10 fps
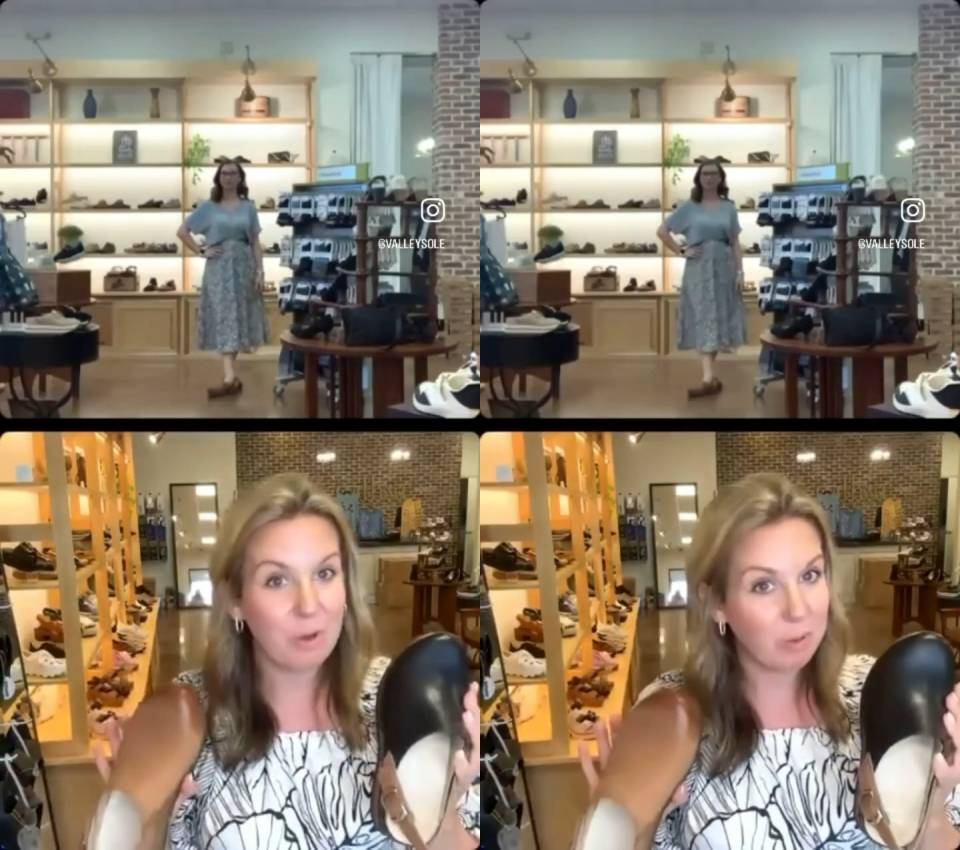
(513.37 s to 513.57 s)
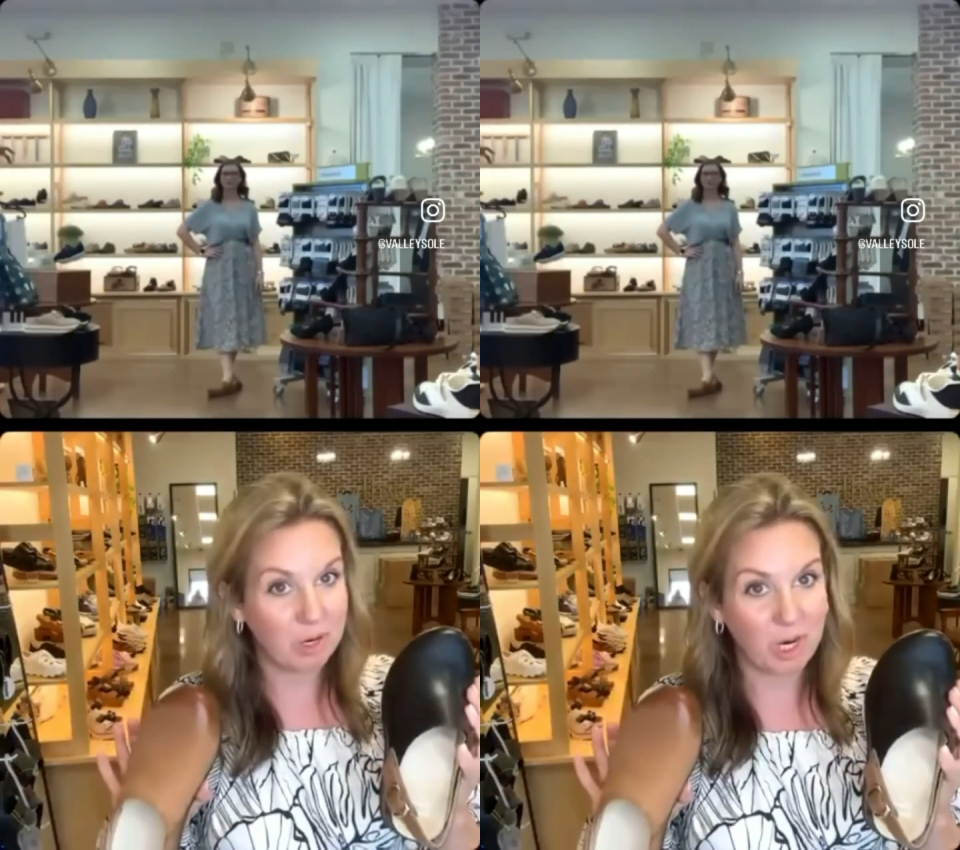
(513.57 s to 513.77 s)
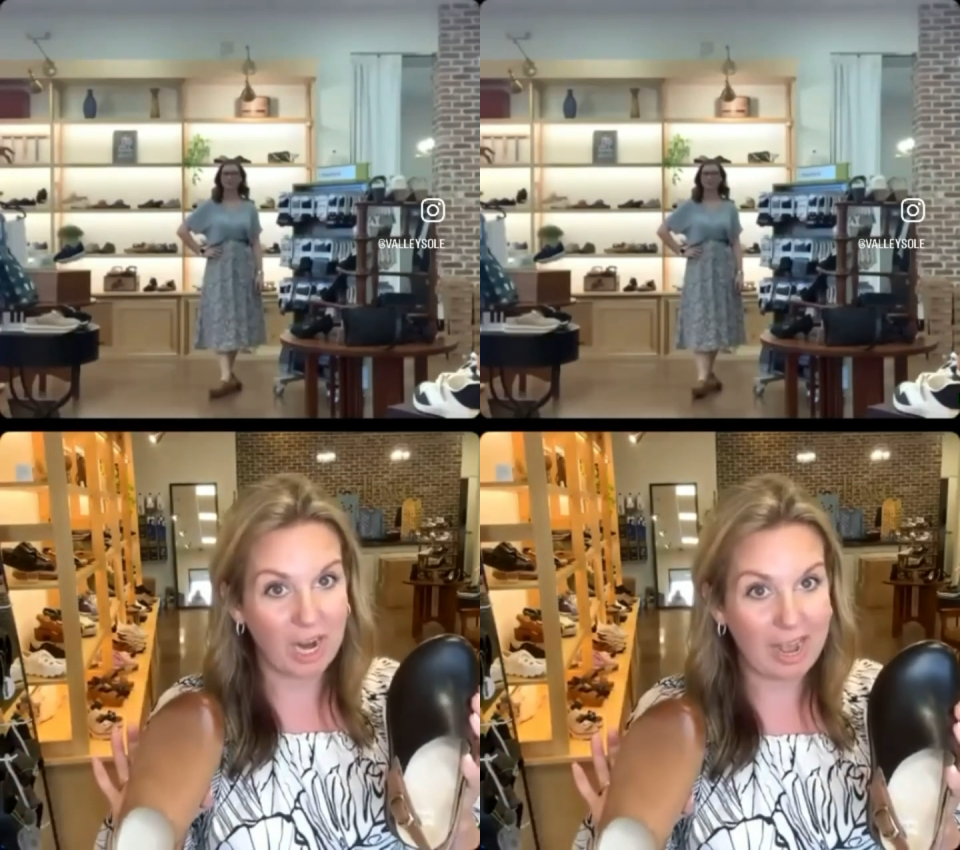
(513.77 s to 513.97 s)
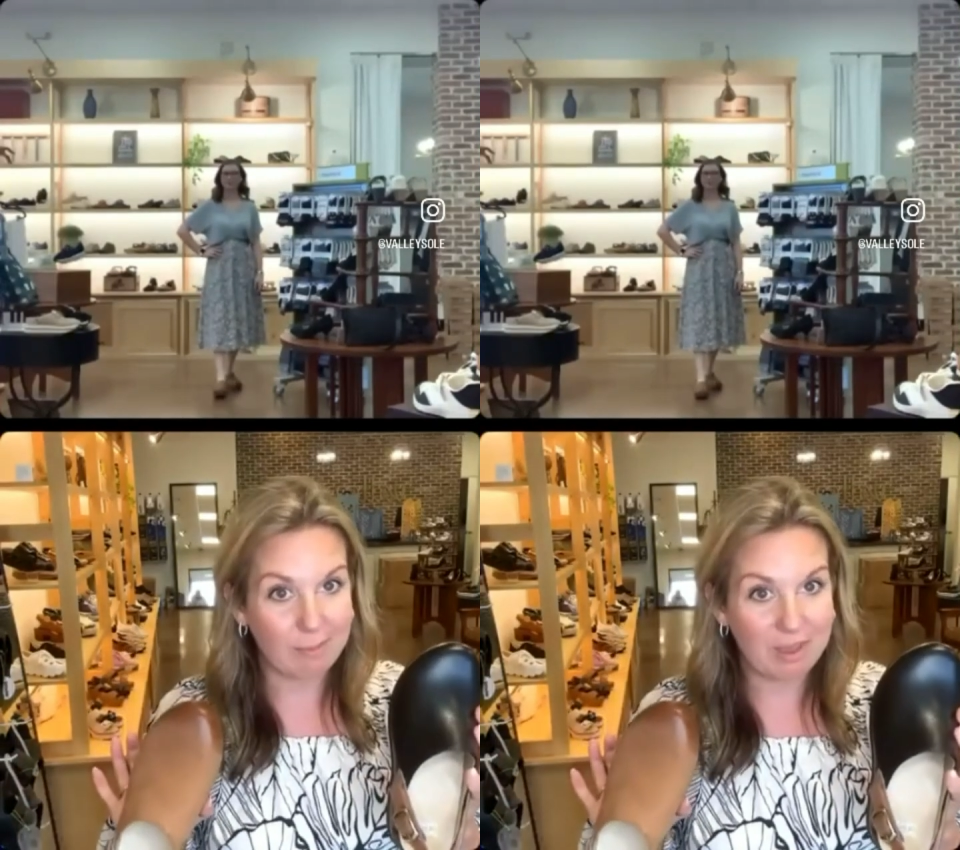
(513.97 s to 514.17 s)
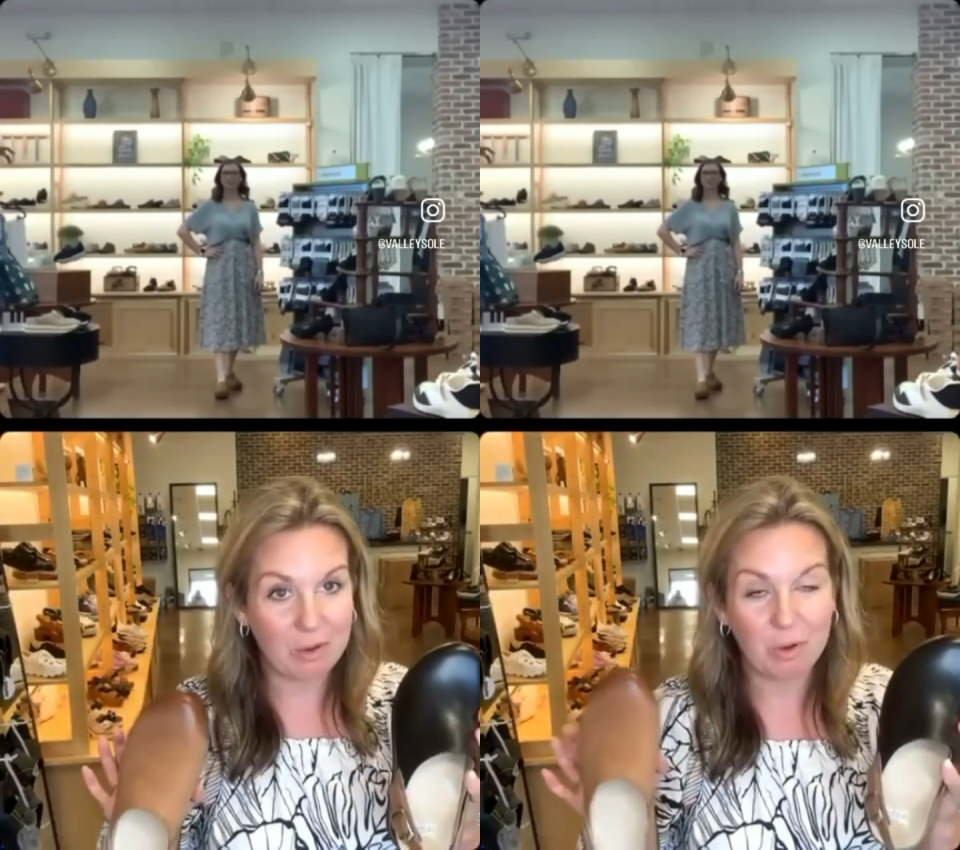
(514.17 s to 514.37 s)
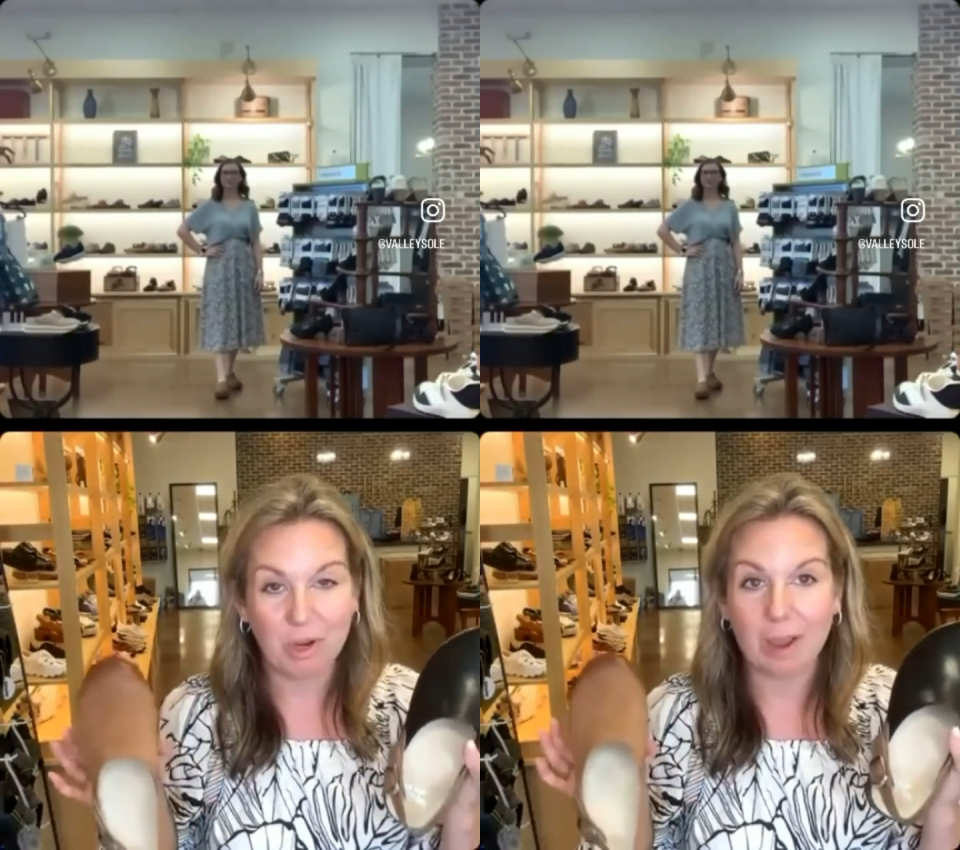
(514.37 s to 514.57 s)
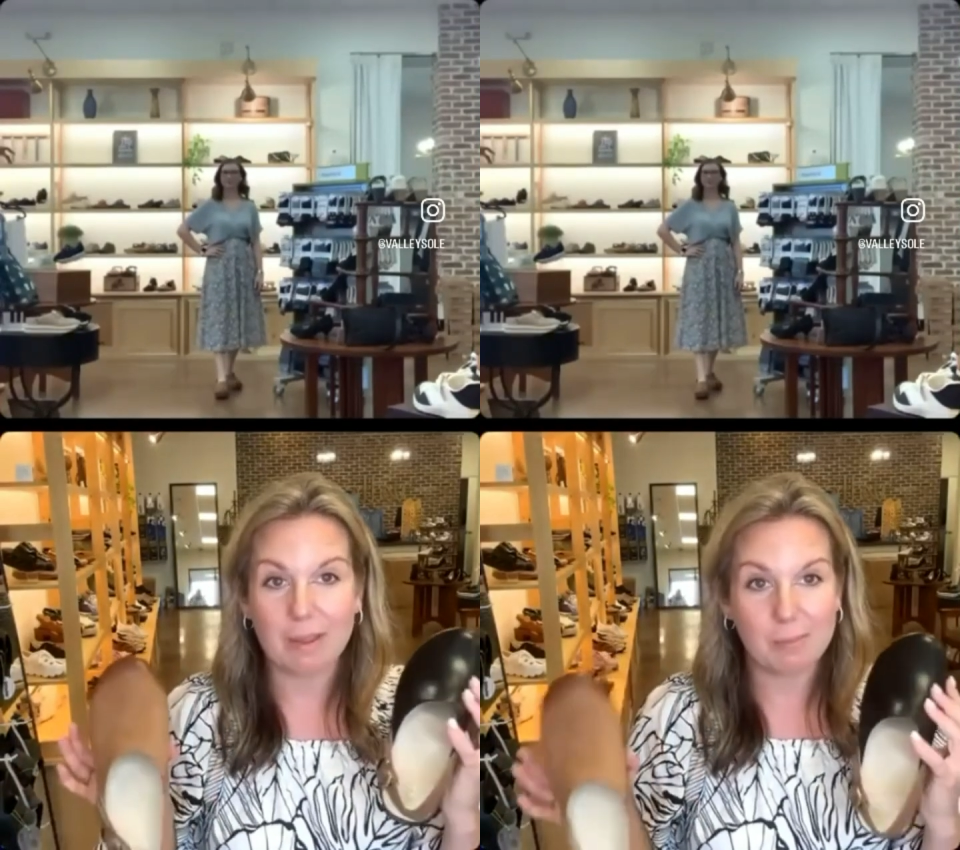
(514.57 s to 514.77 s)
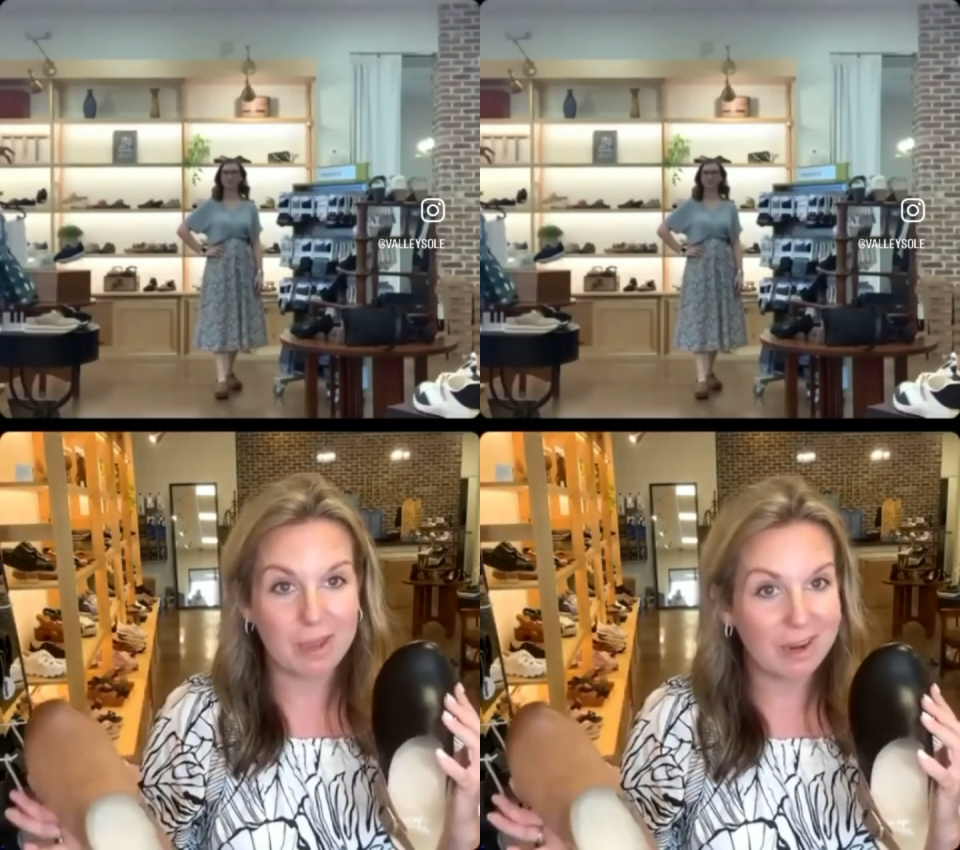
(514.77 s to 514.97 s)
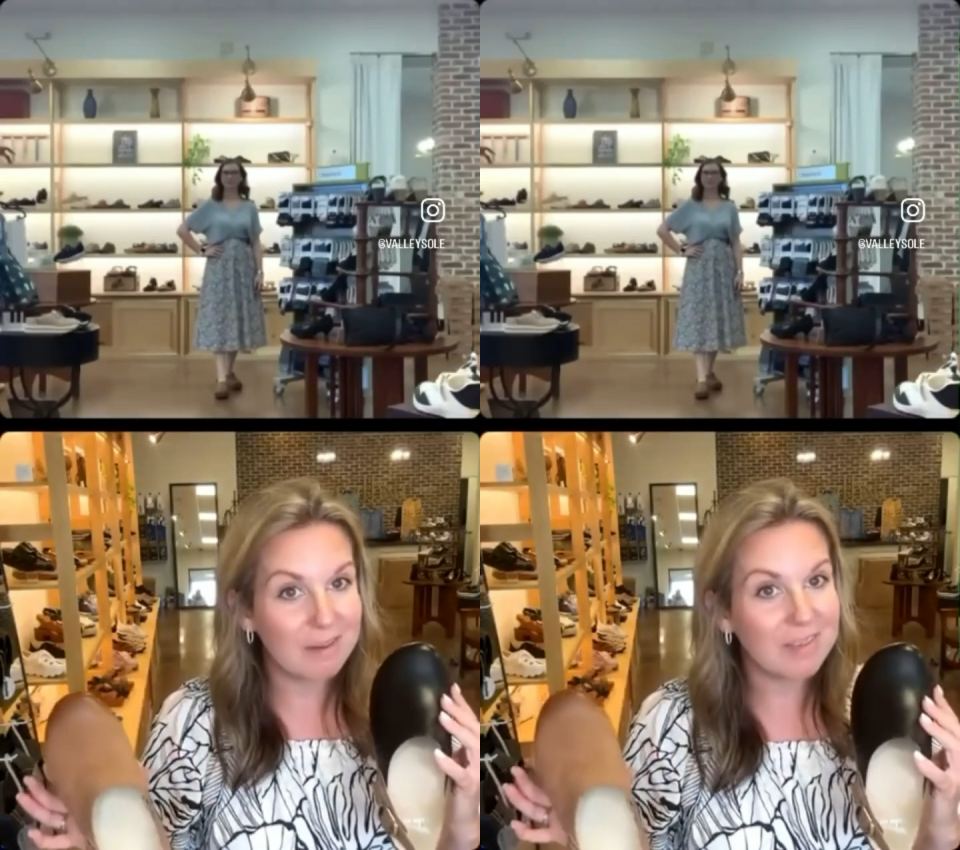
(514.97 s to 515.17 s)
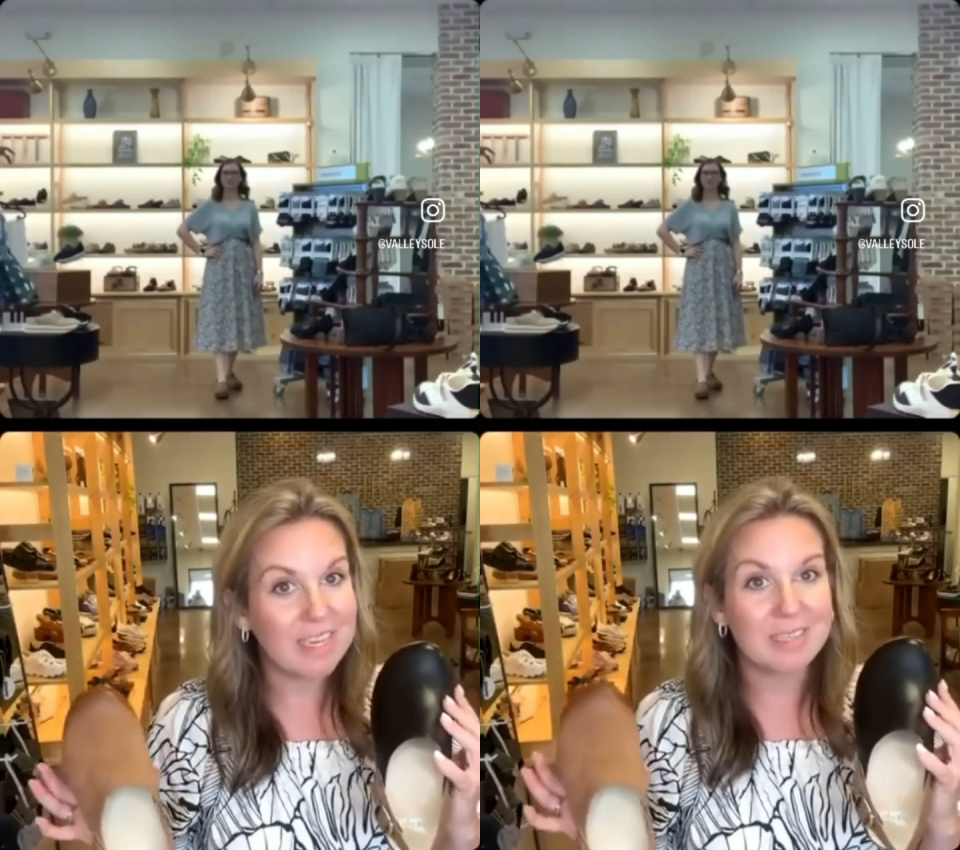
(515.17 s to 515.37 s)
we're grabbing. We're grabbing a pair
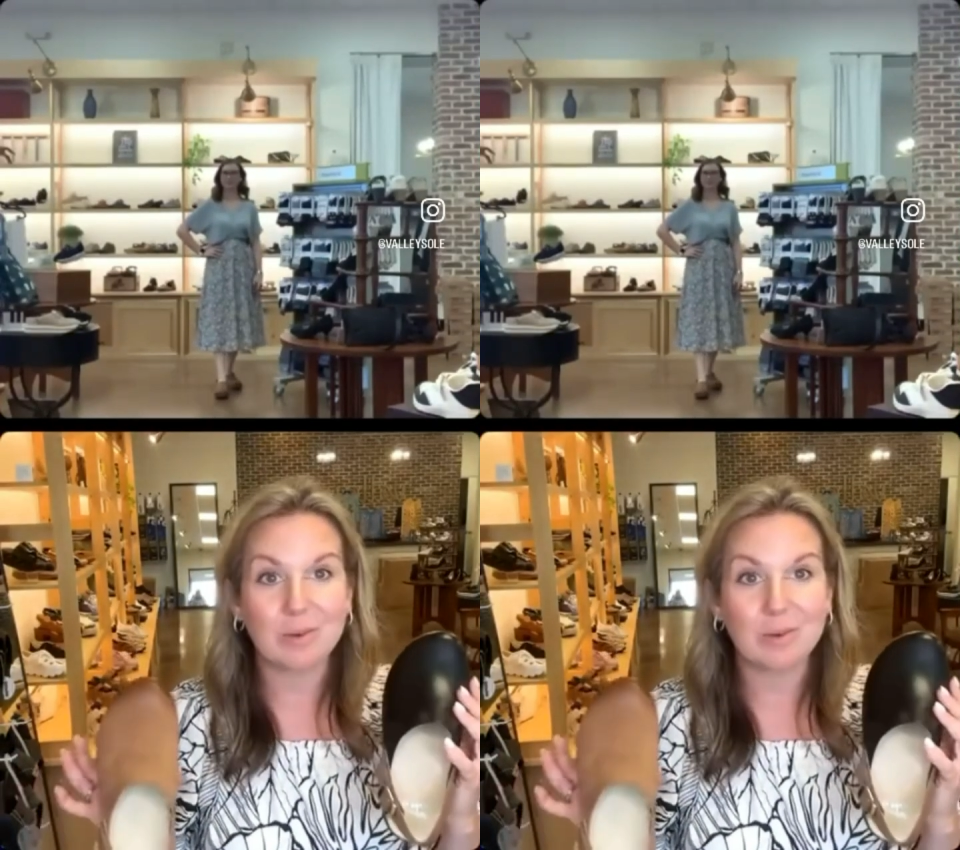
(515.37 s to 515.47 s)
of these,